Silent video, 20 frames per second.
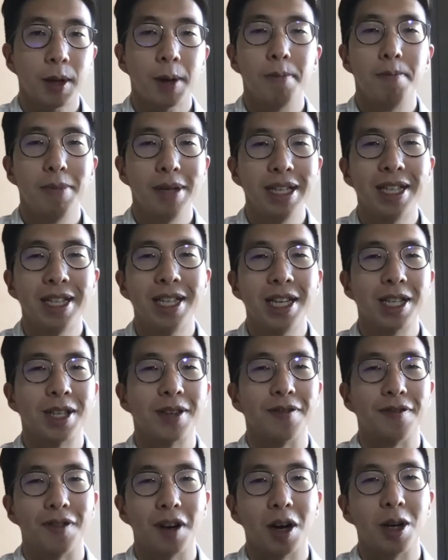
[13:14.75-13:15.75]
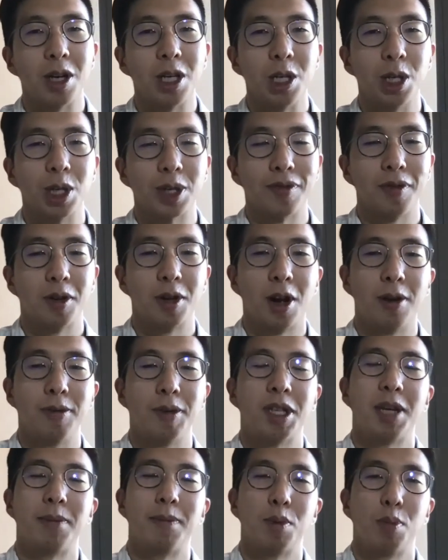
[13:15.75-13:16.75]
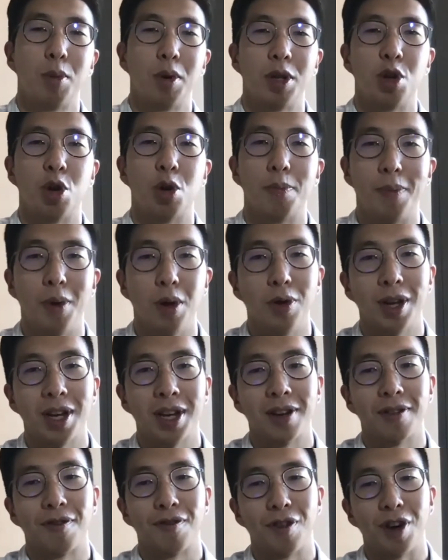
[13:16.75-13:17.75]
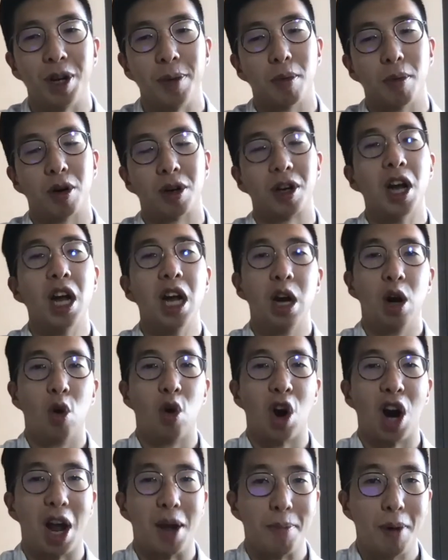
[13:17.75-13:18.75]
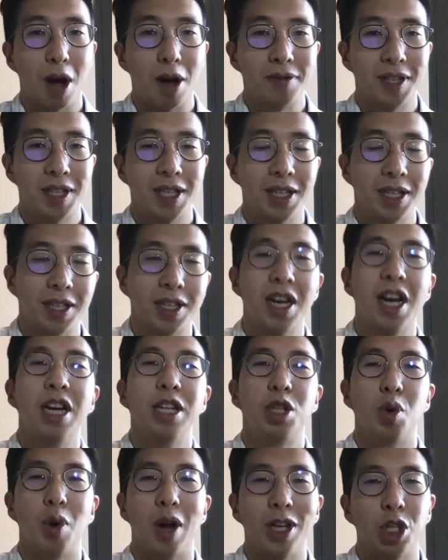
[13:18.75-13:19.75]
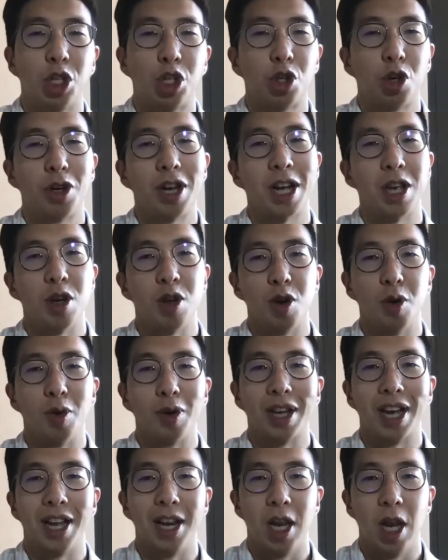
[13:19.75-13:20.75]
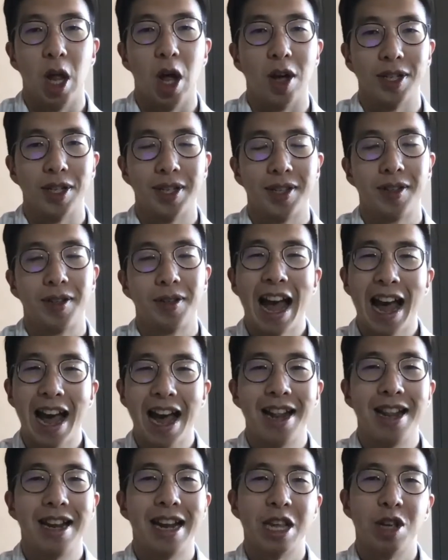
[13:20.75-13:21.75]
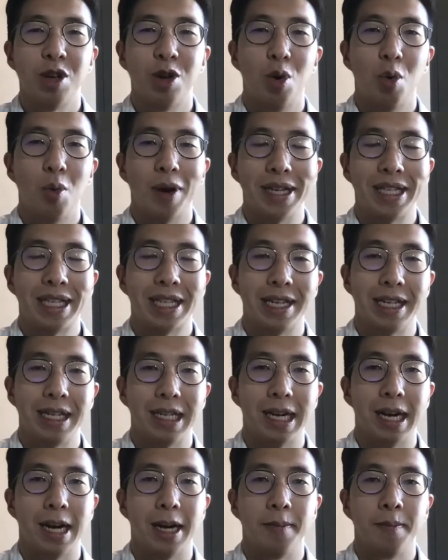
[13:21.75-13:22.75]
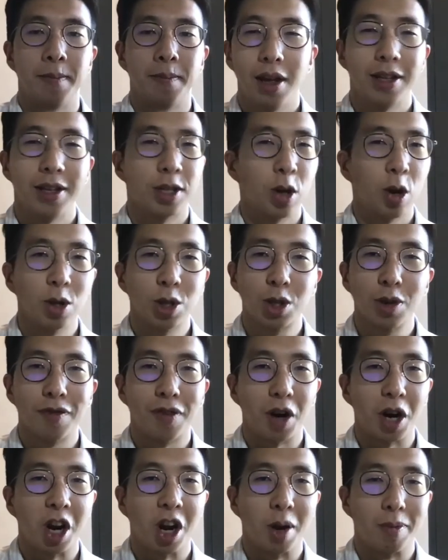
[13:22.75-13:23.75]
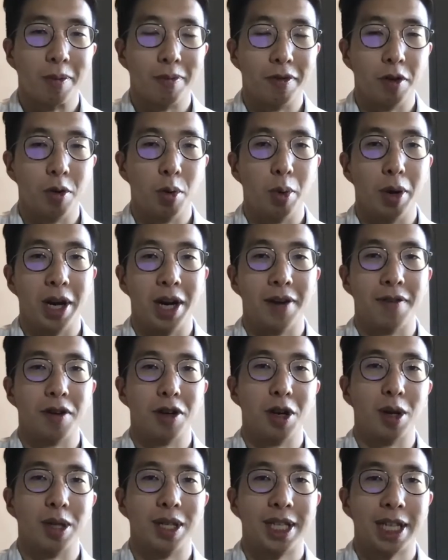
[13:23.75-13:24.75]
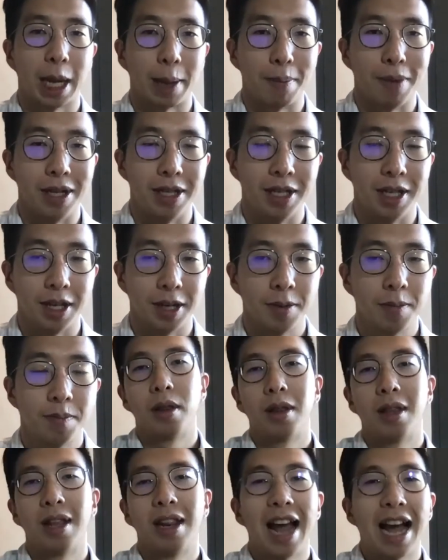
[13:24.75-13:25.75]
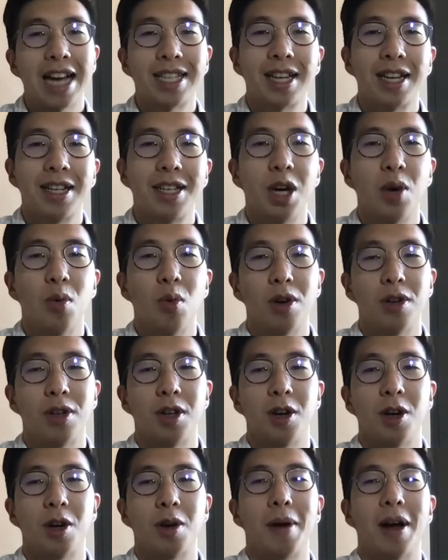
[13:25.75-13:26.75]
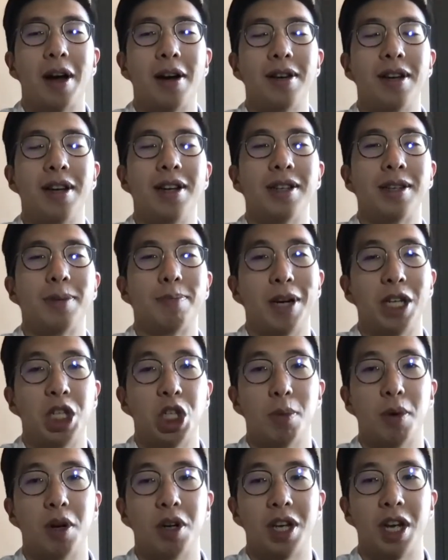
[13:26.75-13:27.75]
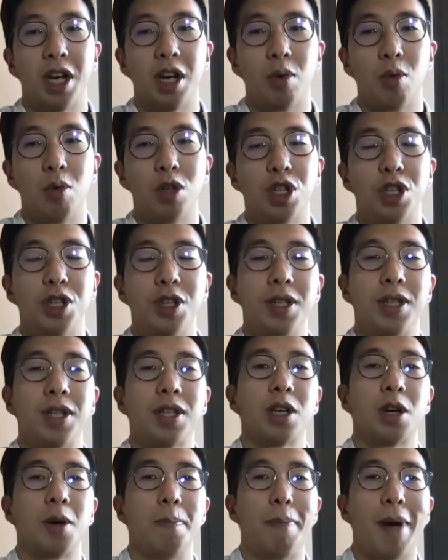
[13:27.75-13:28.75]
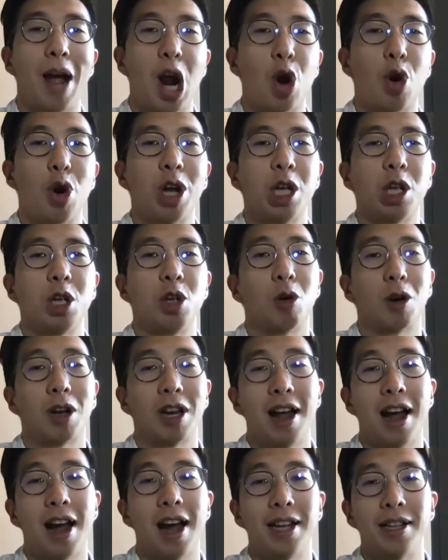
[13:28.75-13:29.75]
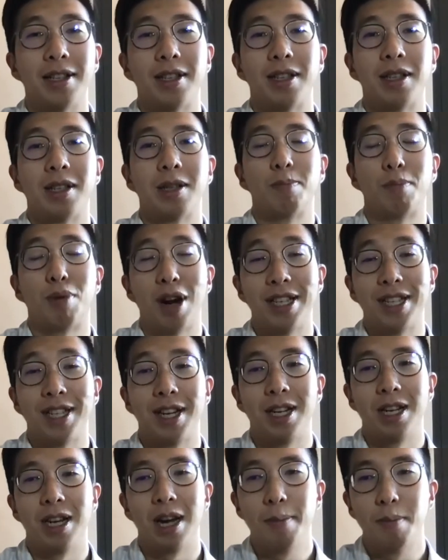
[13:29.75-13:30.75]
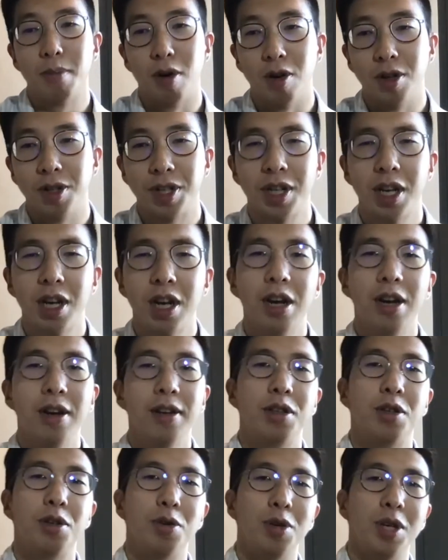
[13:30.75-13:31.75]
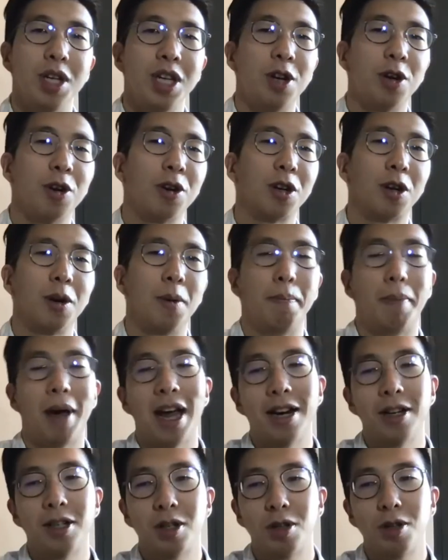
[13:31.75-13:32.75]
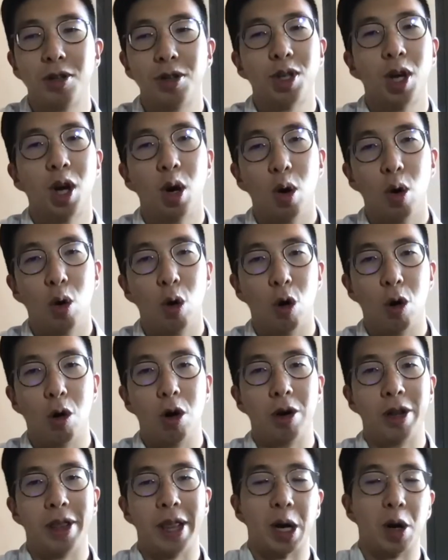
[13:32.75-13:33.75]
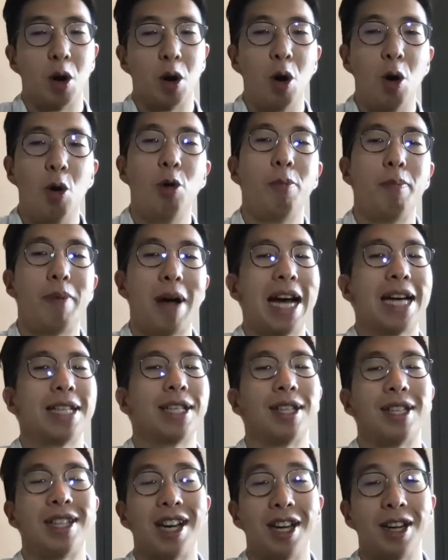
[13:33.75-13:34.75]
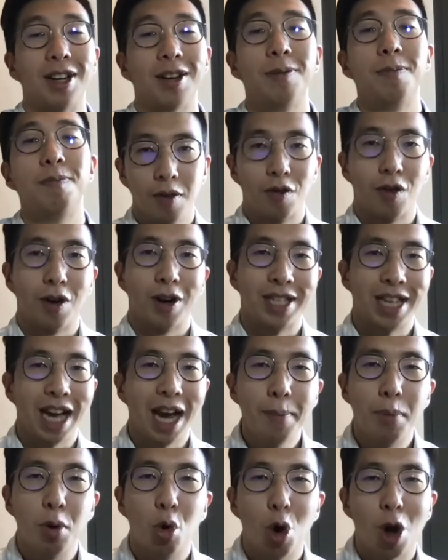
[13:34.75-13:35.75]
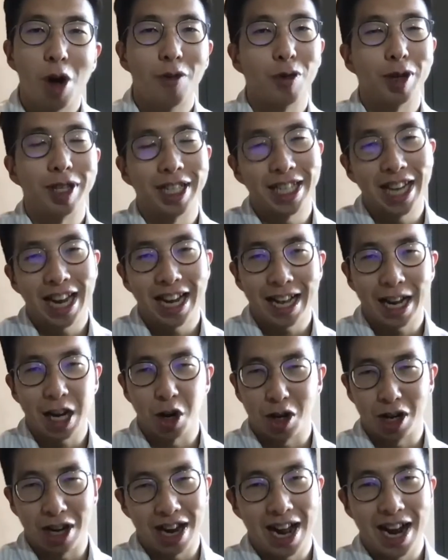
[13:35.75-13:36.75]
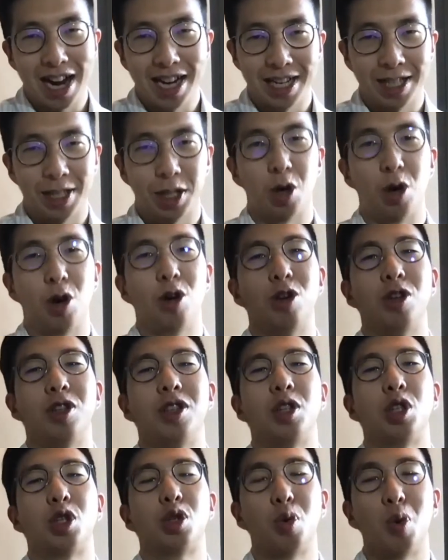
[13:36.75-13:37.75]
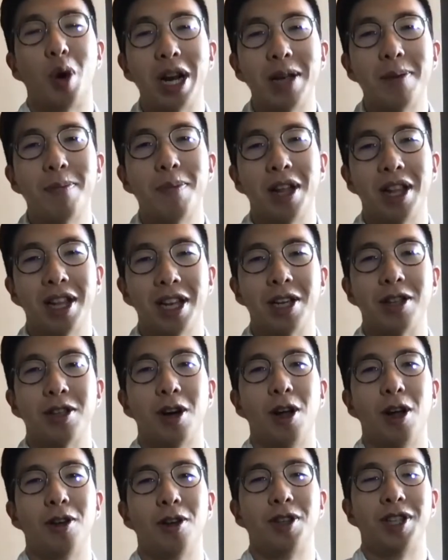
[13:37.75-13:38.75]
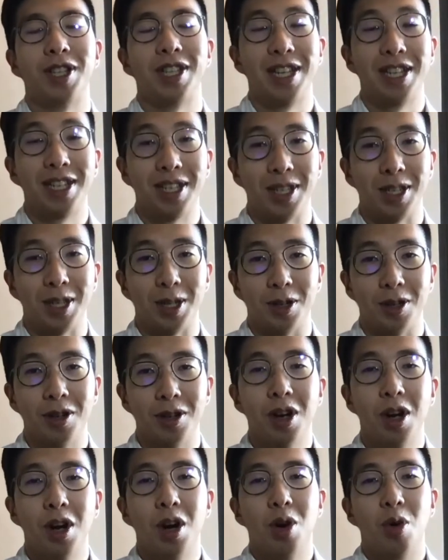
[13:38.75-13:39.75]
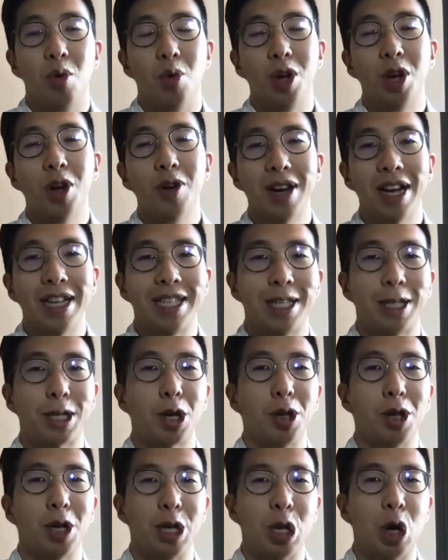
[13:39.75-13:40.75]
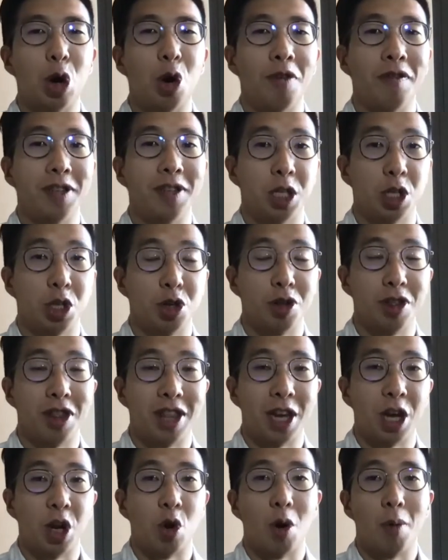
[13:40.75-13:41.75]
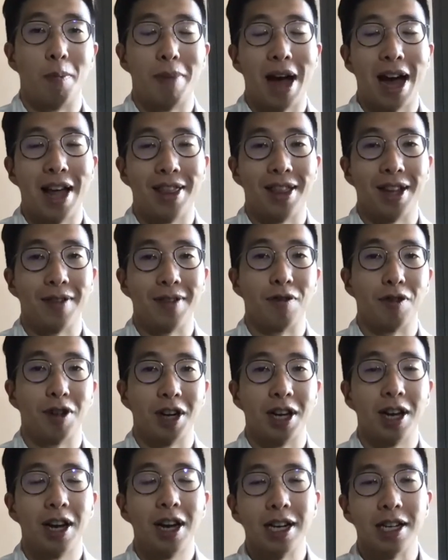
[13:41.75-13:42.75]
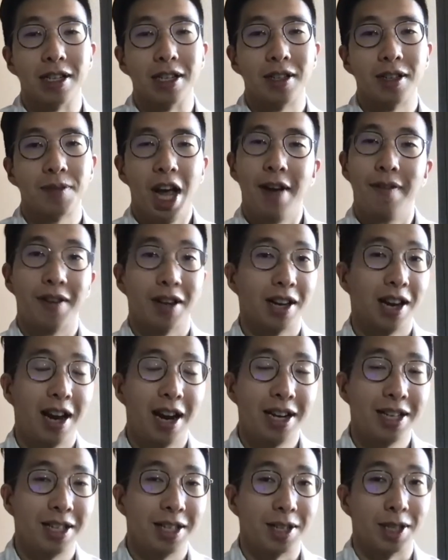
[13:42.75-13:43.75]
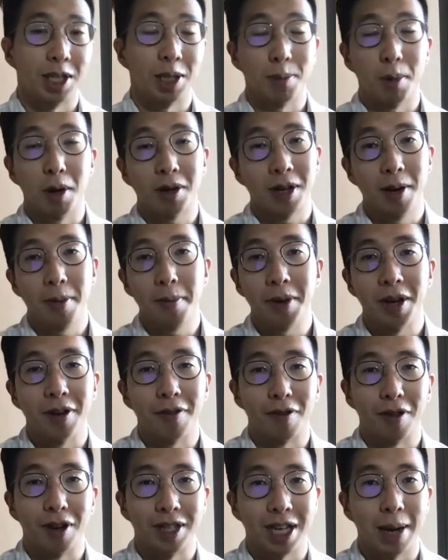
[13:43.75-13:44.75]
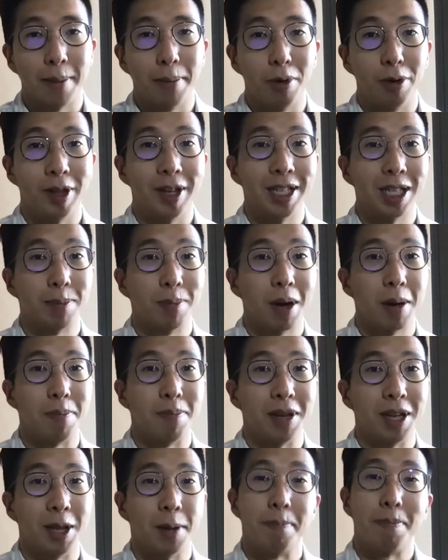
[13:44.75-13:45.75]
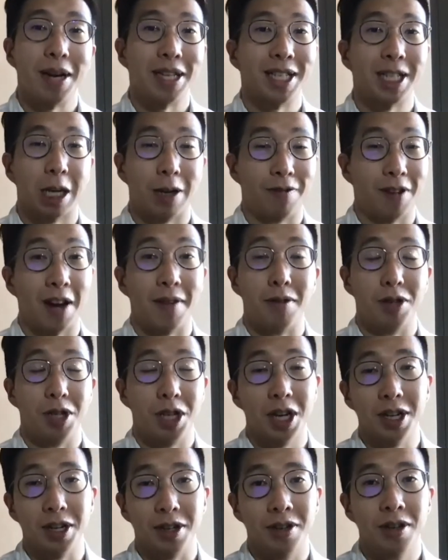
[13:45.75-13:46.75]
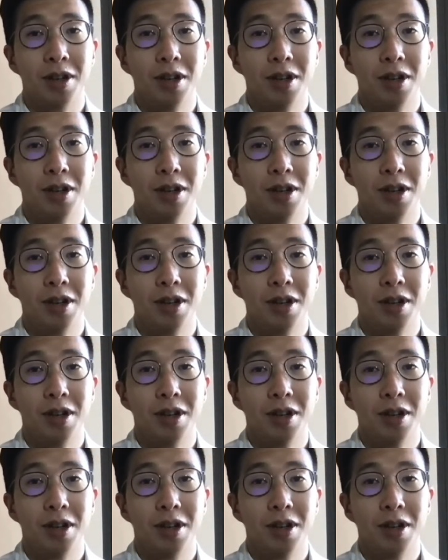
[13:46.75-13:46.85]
MECE is a very useful concept when you're building a framework or a hypothesis to ensure that you don't get lost and that you don't waste any time. It's also very helpful whenever you're segmenting. The last idea I want to talk about is benchmarking, which is comparing your client's present numbers to either competitors or their own past data. For example, if we say that your client has earned $20 million this year, we don't necessarily know if it's a good thing or a bad thing for the client. If the client is a small company, for example, this might be the best they've ever done.